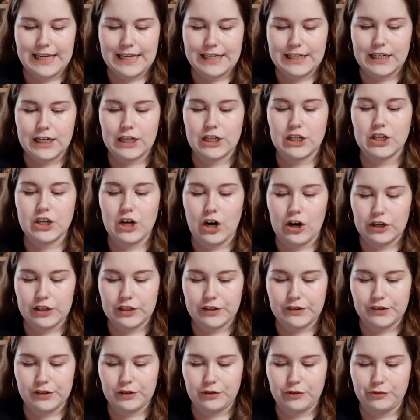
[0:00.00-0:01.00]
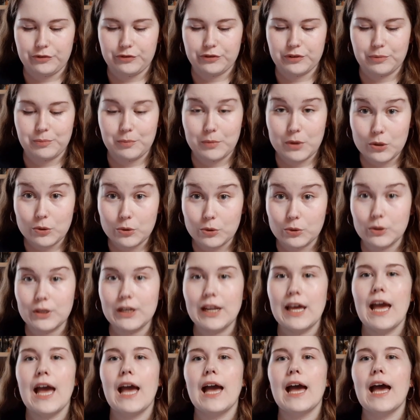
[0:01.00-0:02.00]
in Gardens of the
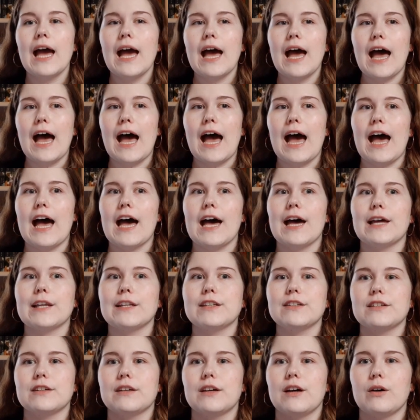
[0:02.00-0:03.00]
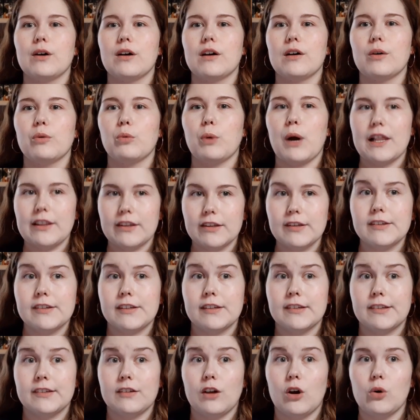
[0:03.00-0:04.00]
Moon and uh, while this
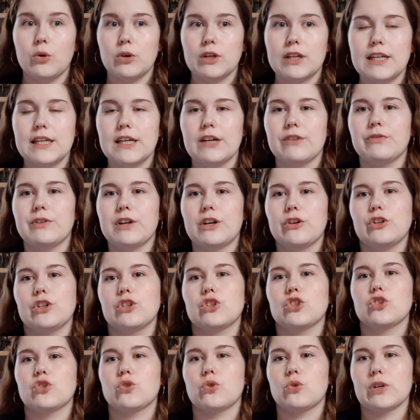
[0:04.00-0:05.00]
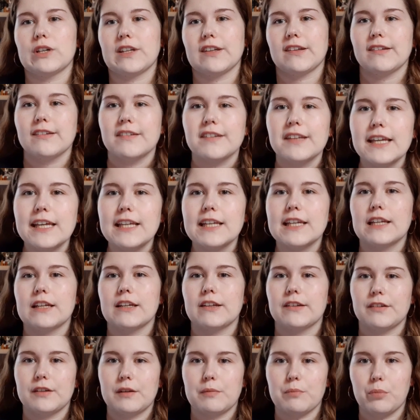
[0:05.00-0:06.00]
is only a very short scene, it
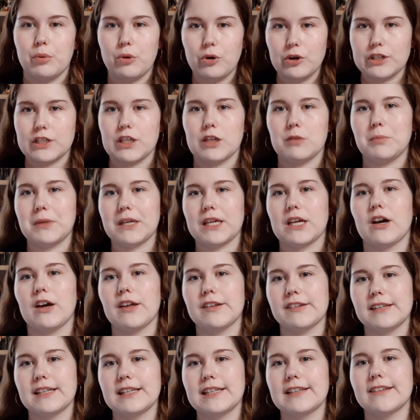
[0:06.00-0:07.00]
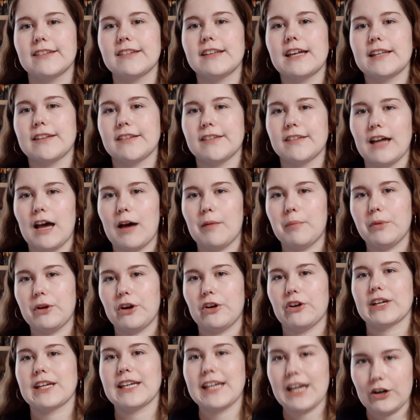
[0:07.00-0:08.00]
is important because it sets up
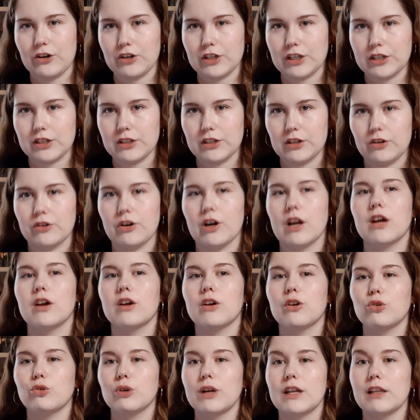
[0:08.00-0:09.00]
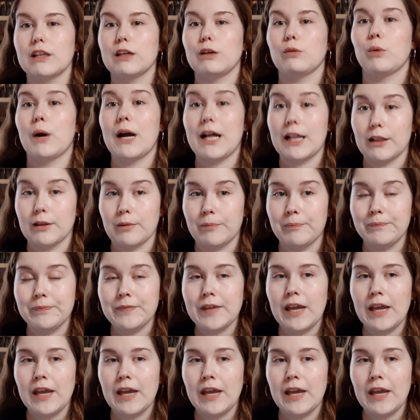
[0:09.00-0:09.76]
her character really well.